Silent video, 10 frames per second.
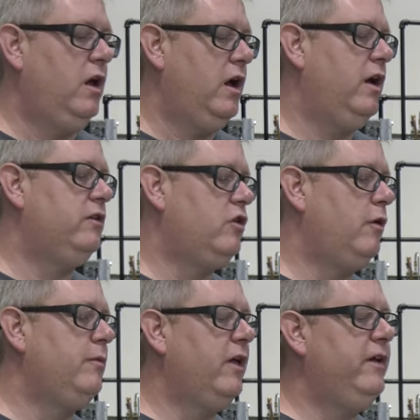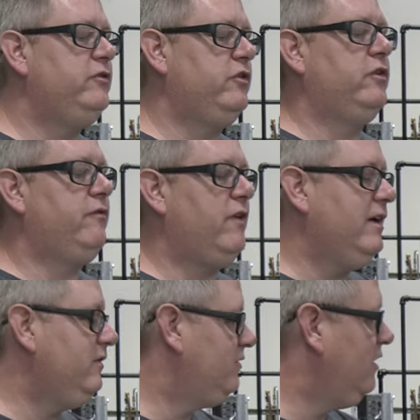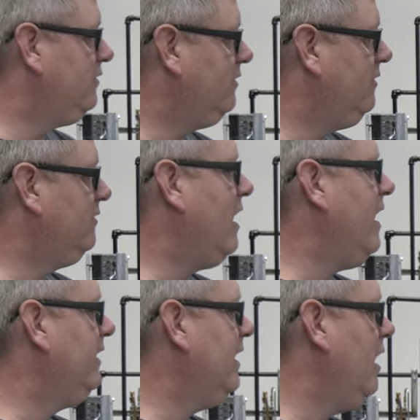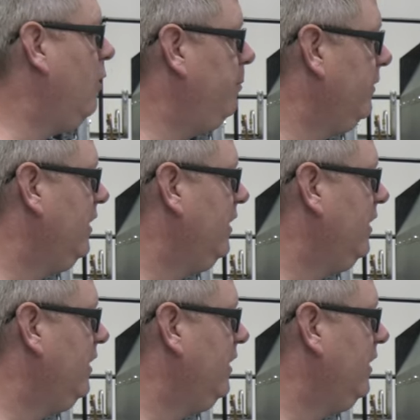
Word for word: Uh, turbulators are a device that's designed to help